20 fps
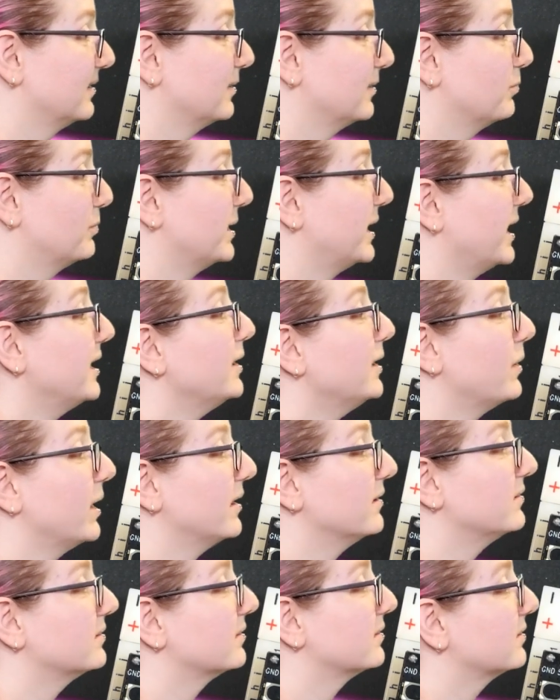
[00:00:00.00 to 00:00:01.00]
But
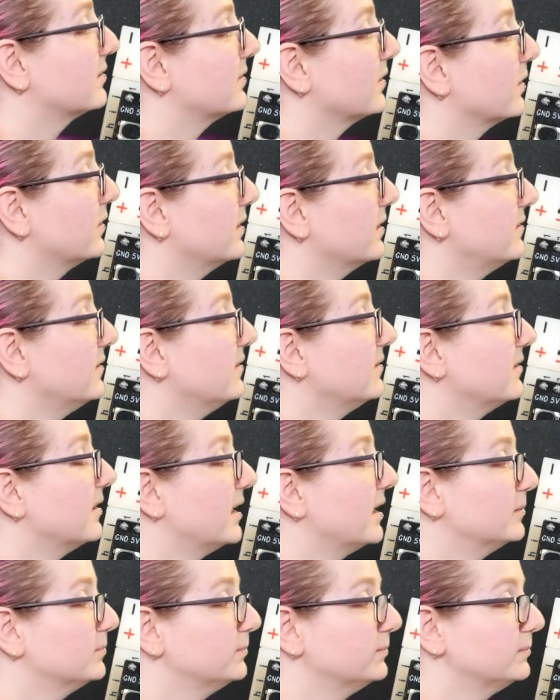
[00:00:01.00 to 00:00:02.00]
anyways, so this is,
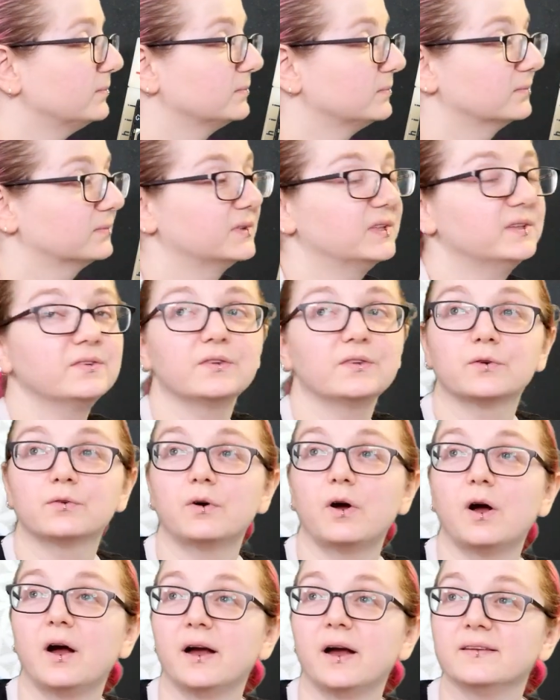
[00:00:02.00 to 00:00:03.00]
um, these are the
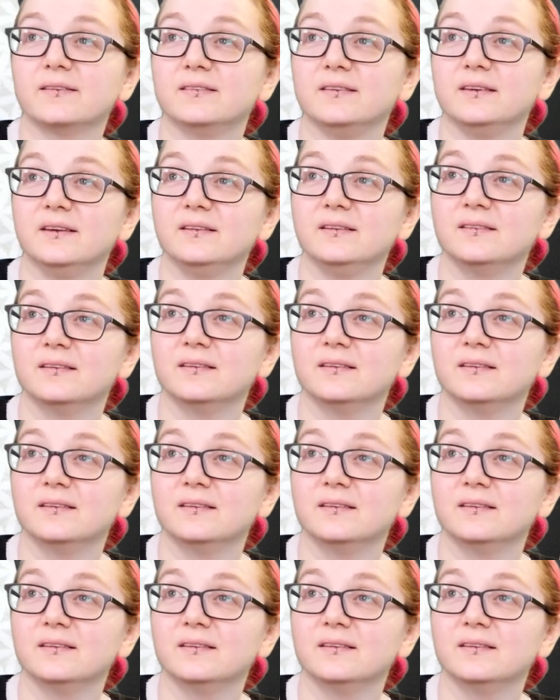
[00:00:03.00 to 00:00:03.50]
raw ICs.